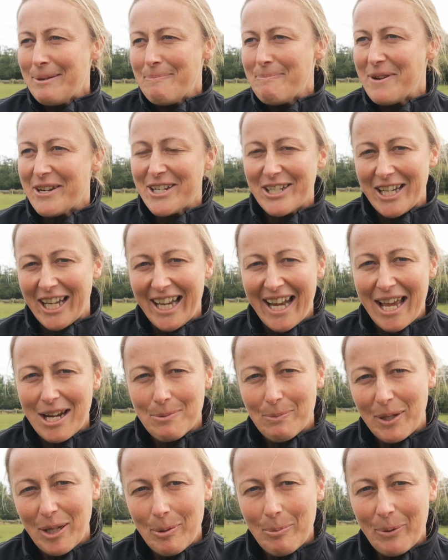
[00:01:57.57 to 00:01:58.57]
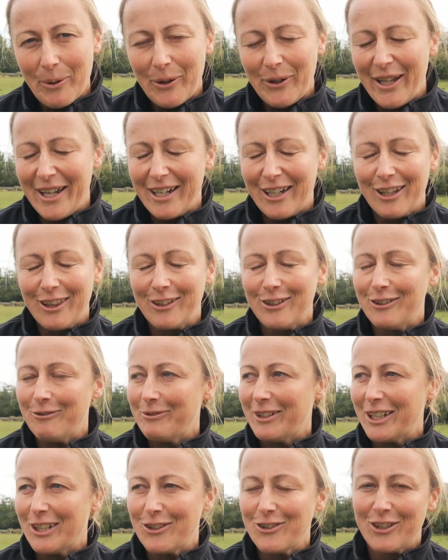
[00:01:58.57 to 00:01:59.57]
mission-led people, and I thought,
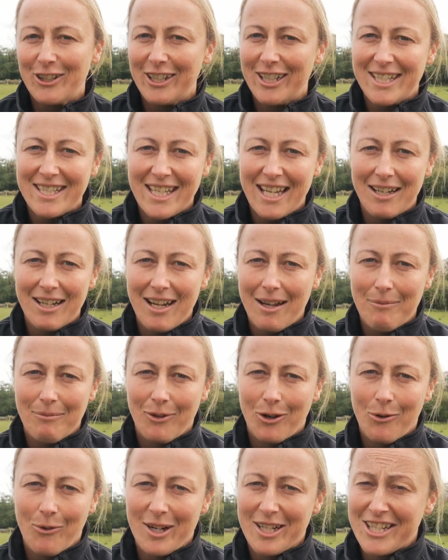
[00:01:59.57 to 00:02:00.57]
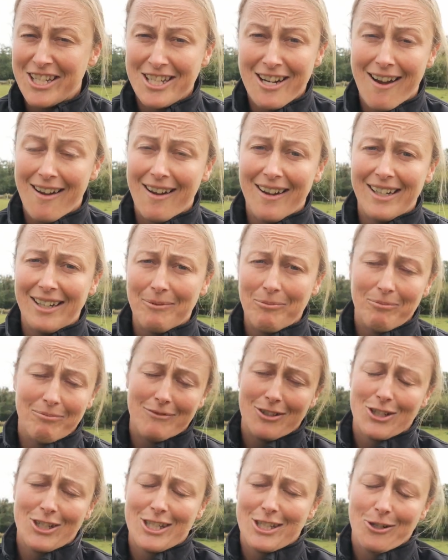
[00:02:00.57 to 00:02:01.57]
my goodness, I am quite shy,
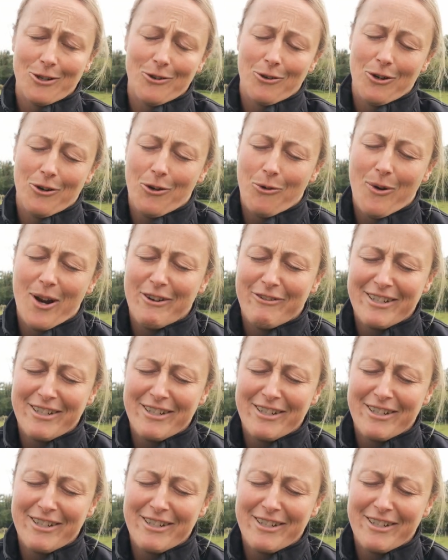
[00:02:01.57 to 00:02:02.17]
I'm just quite